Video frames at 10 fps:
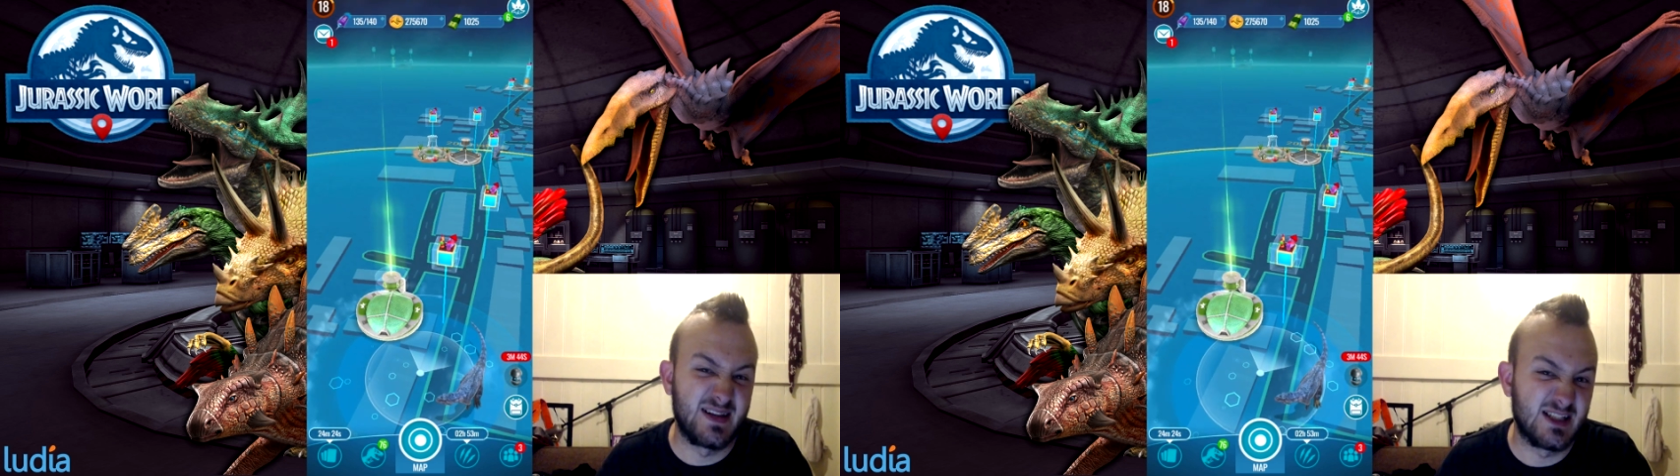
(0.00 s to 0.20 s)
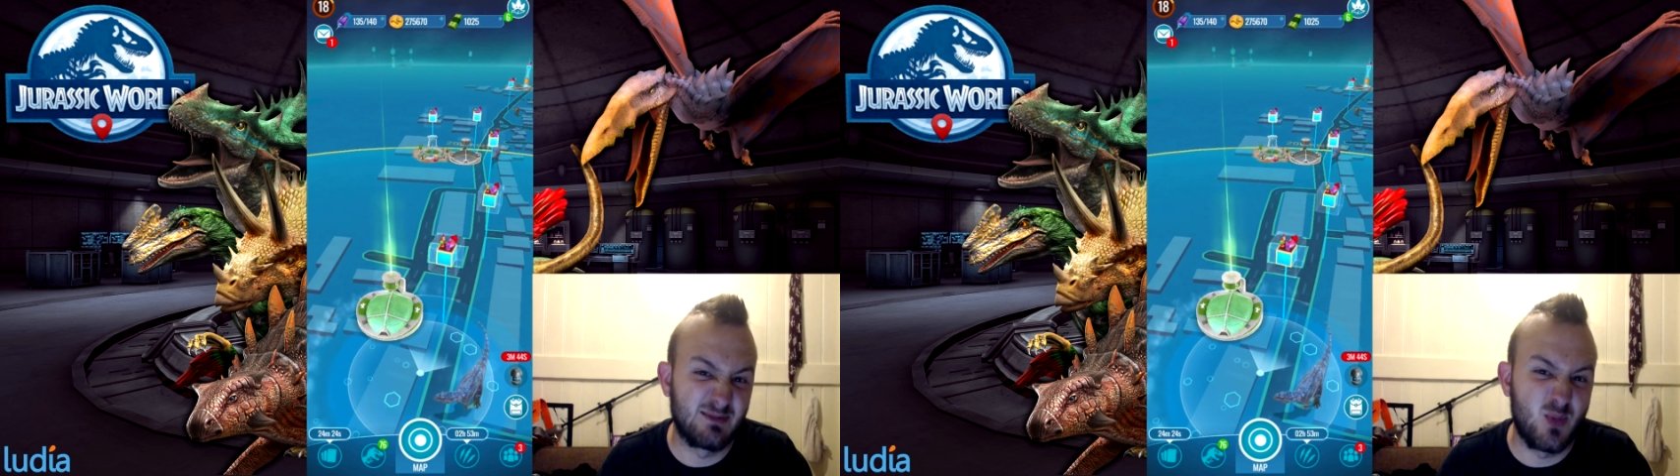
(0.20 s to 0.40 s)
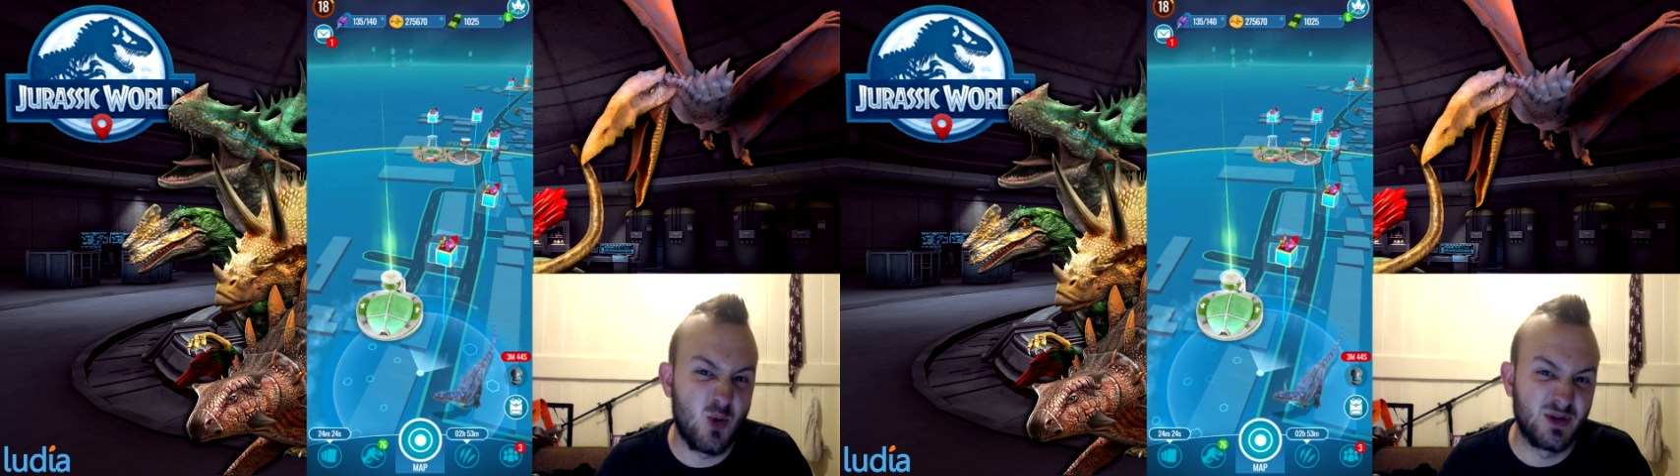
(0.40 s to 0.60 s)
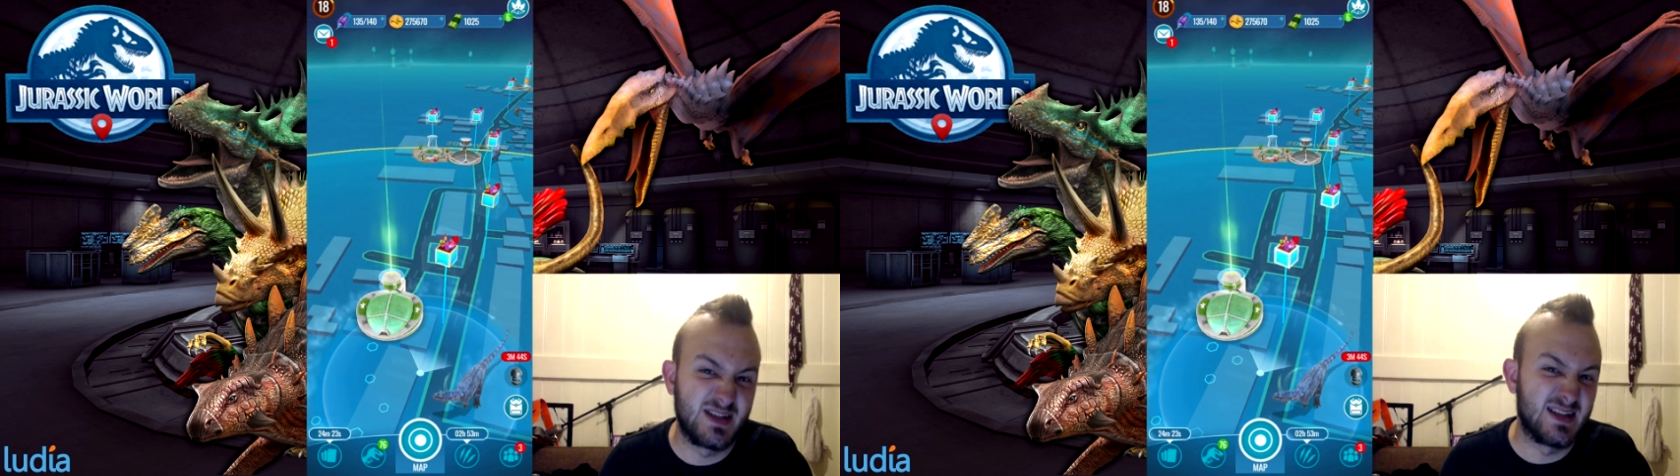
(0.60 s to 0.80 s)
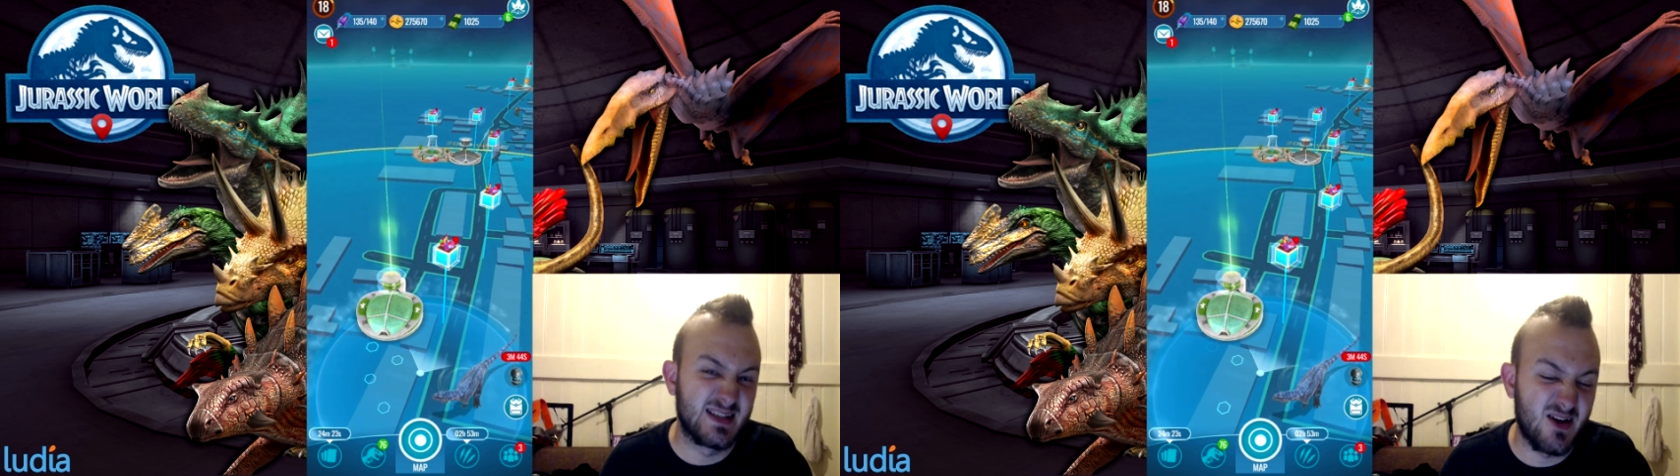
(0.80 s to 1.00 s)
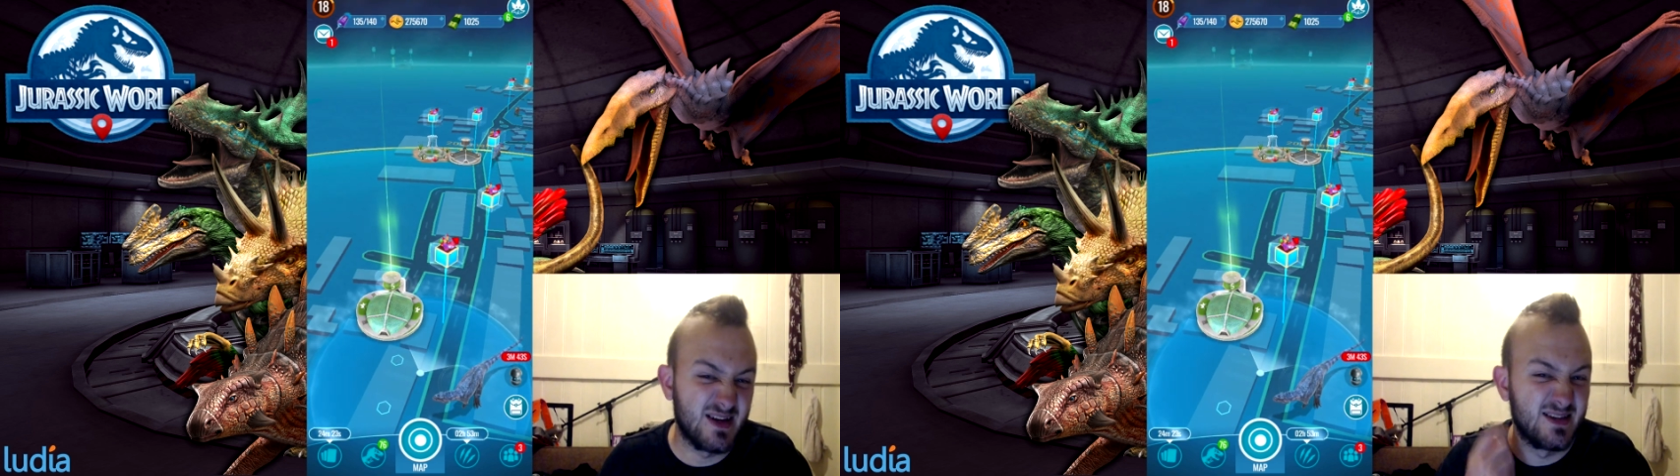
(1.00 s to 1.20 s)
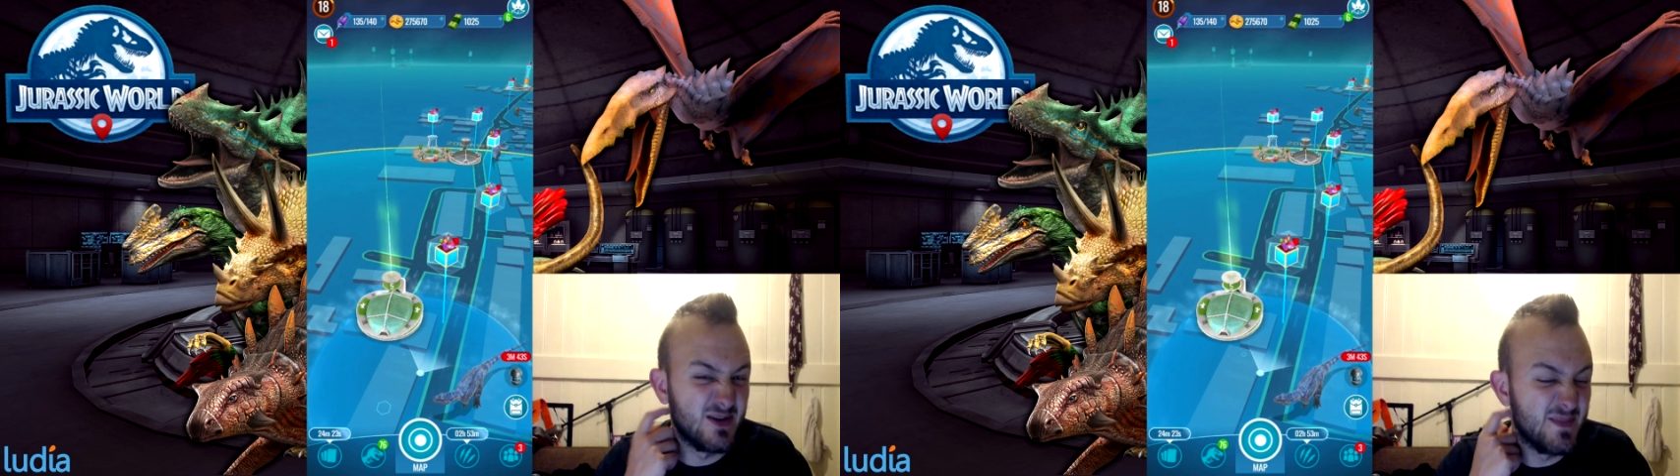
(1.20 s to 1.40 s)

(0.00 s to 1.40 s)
anything spawned inside